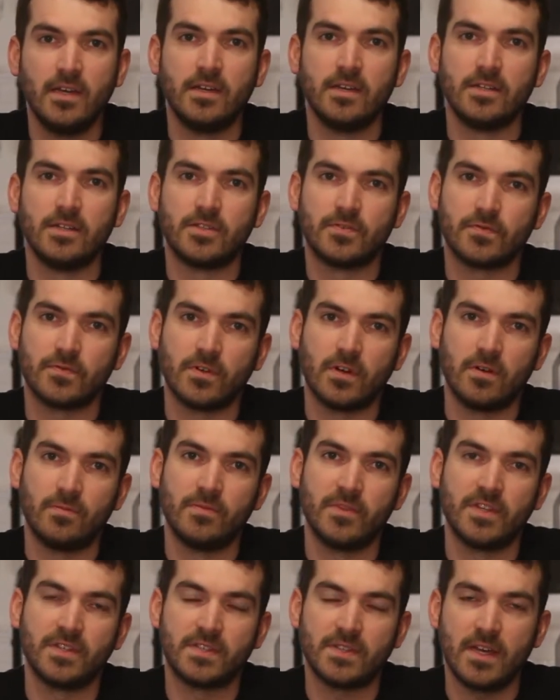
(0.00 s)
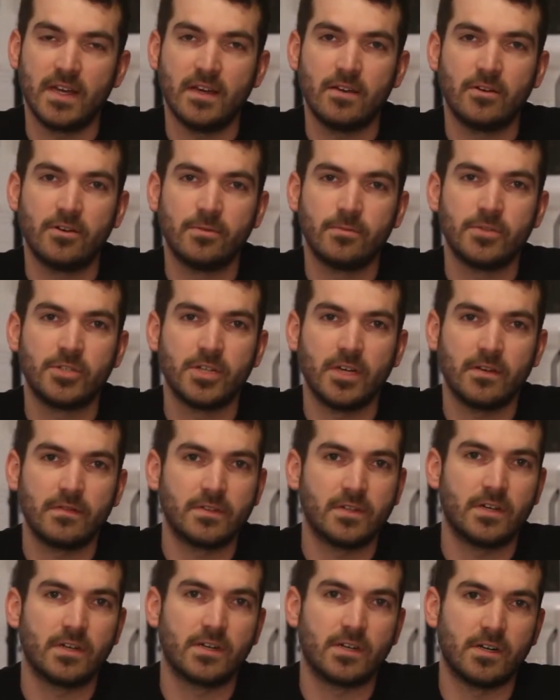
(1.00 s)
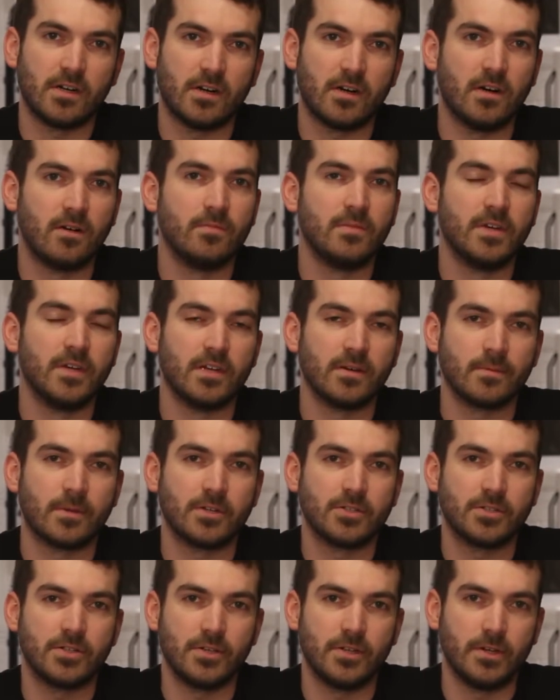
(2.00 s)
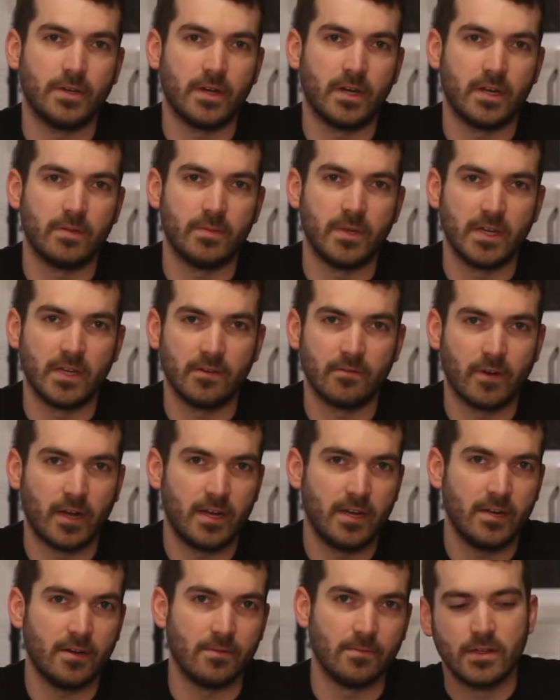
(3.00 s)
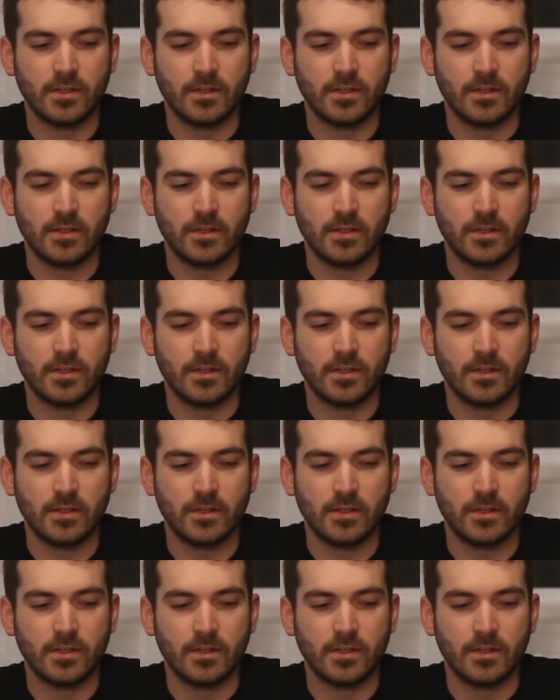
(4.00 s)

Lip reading: It's from thestayatHomeChef.com, and I'm going to show you how to make it right here.